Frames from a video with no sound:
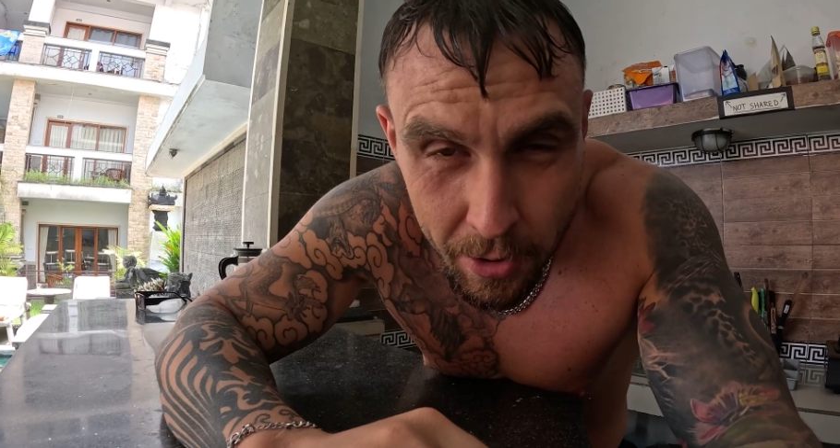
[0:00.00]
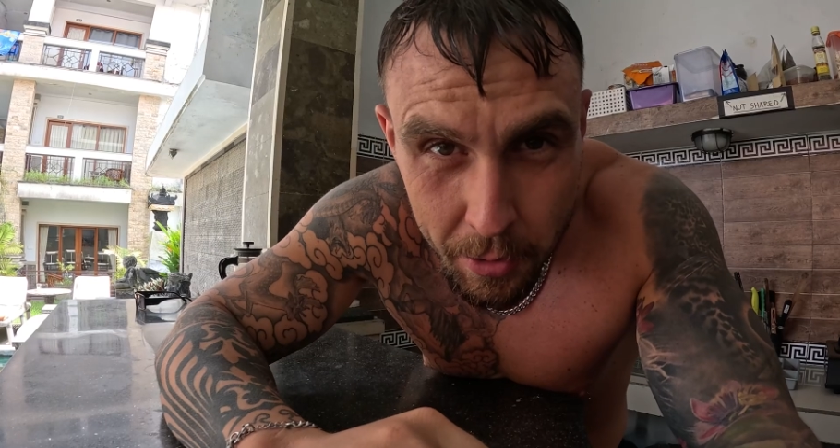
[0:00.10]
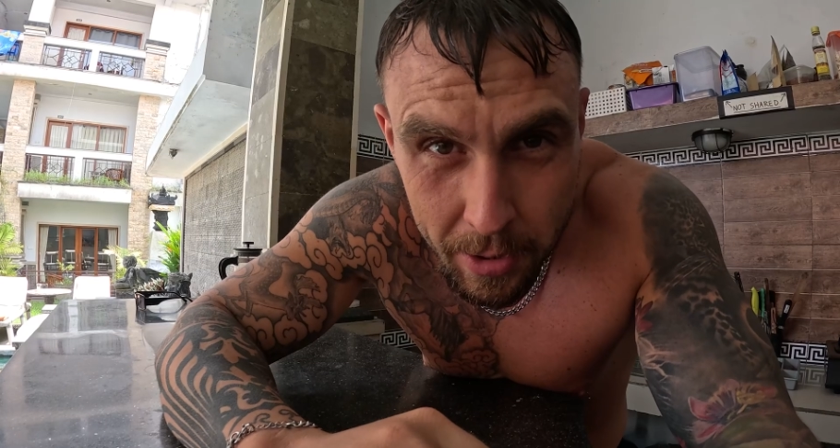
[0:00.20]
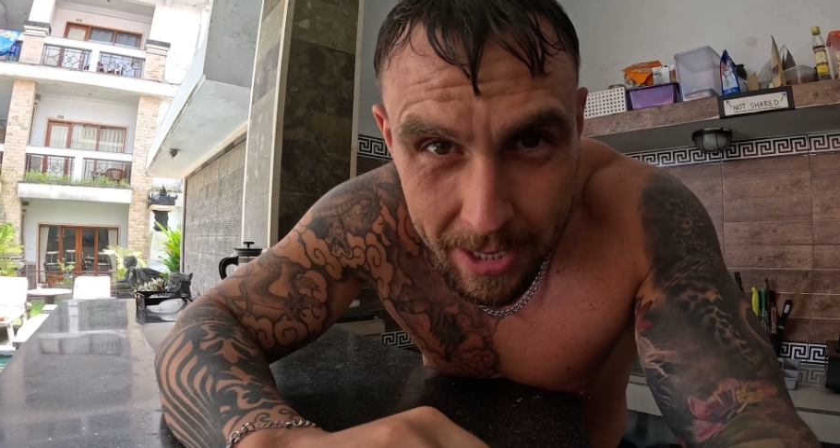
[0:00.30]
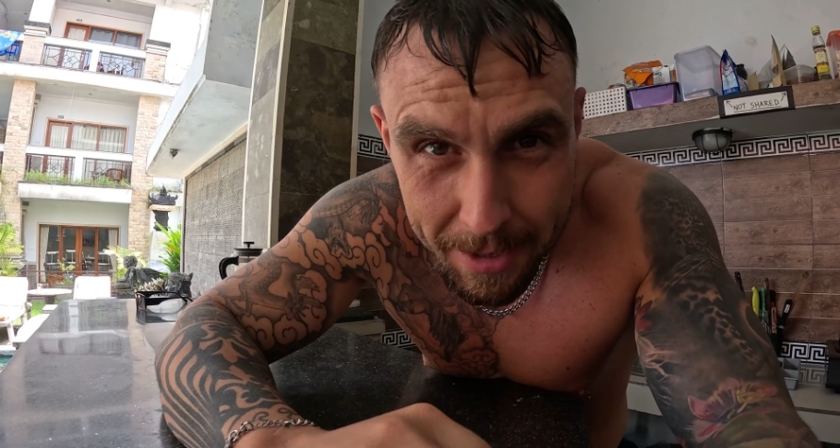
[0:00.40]

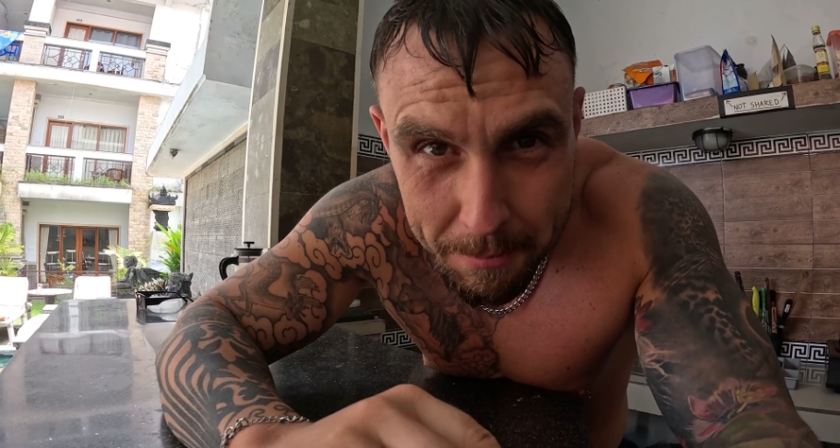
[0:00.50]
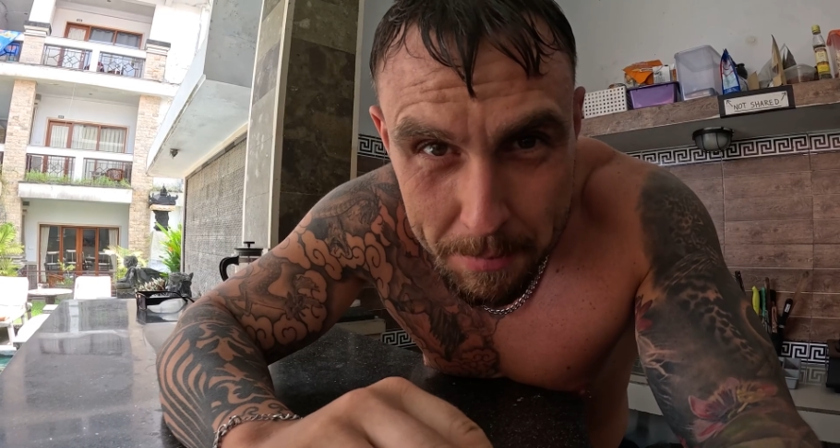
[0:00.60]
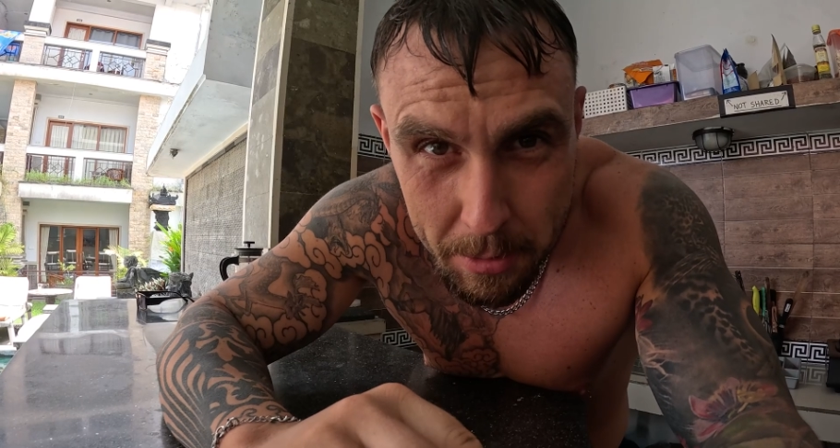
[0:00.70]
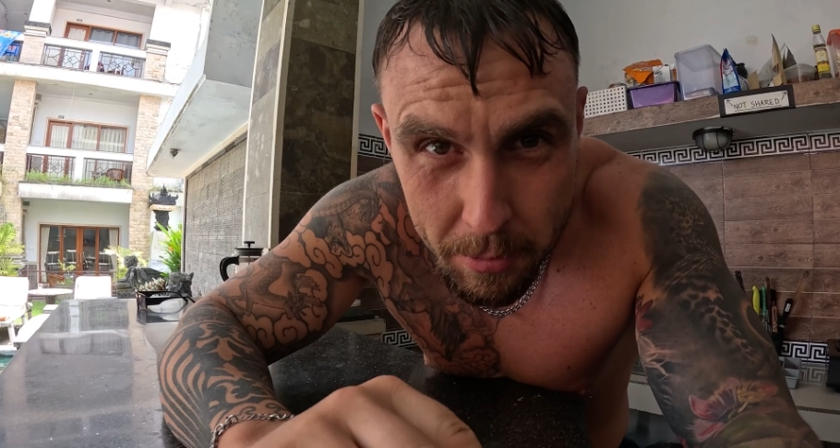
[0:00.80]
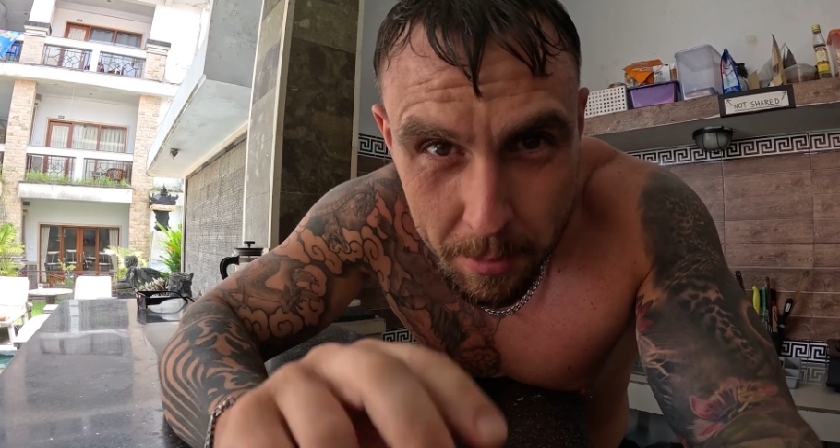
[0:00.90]
Okay,
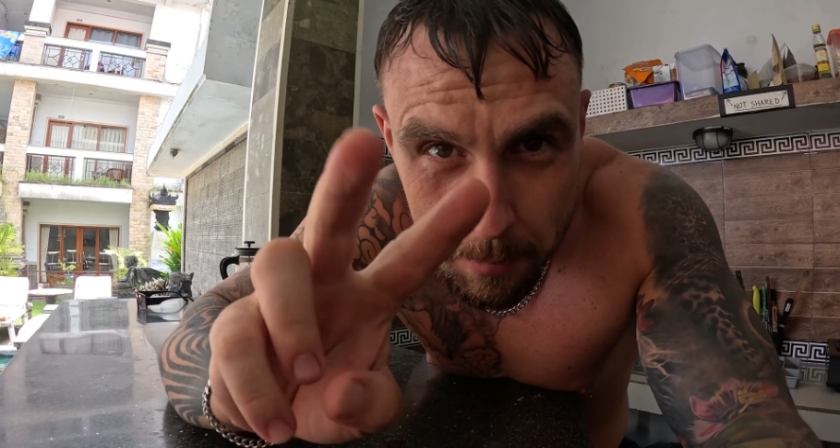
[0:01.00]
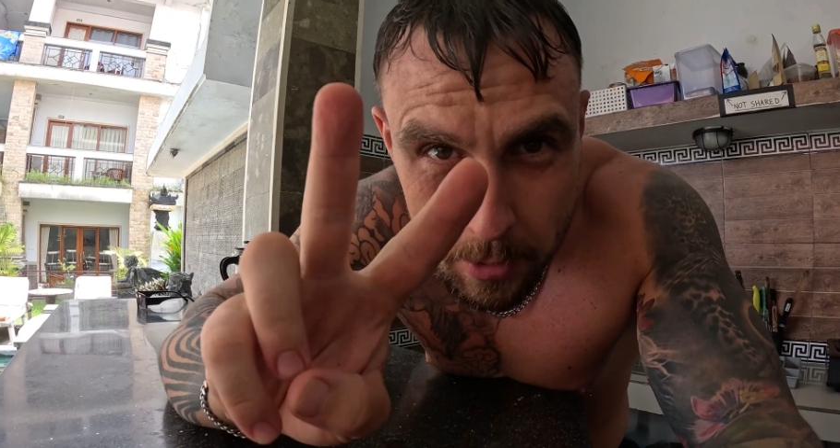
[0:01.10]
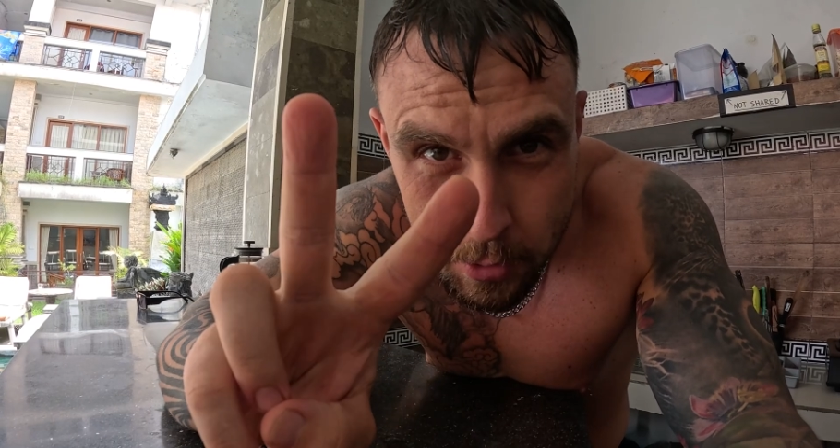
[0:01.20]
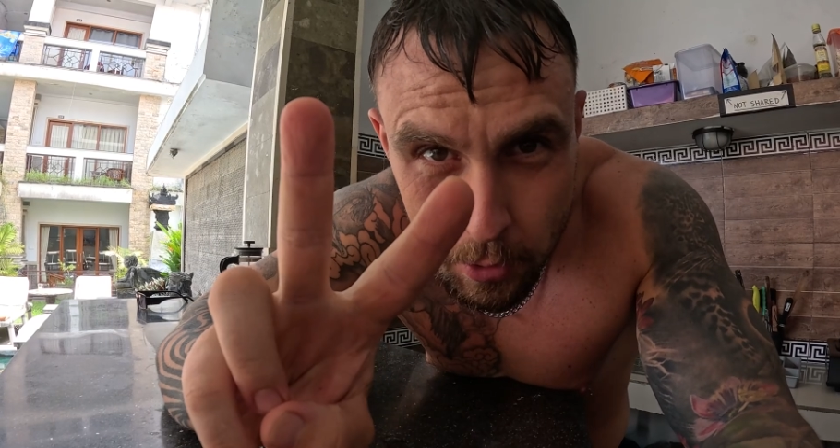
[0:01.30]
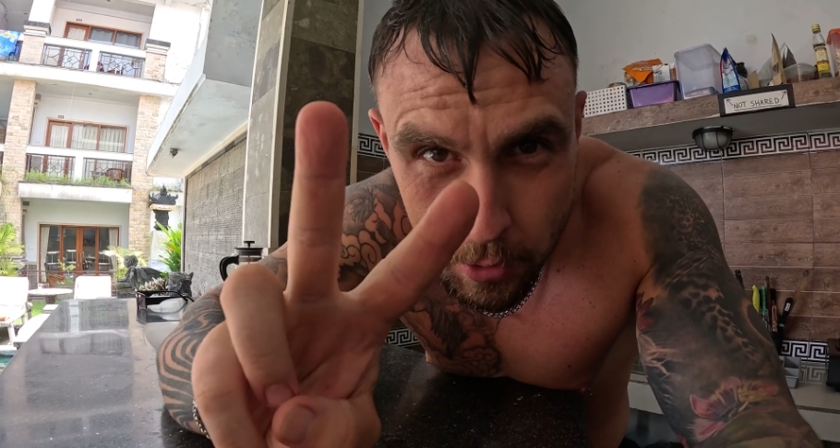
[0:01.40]
meal number
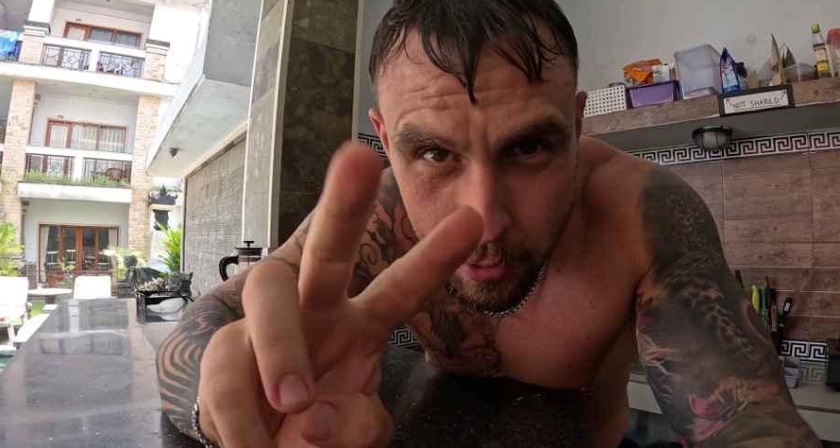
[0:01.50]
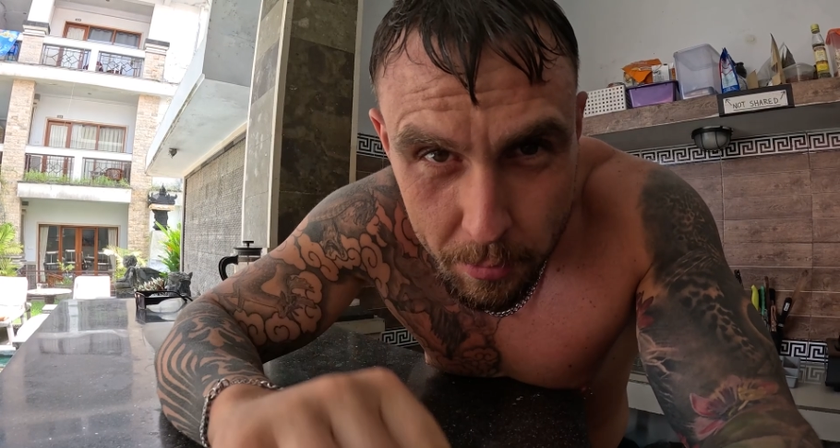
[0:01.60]
2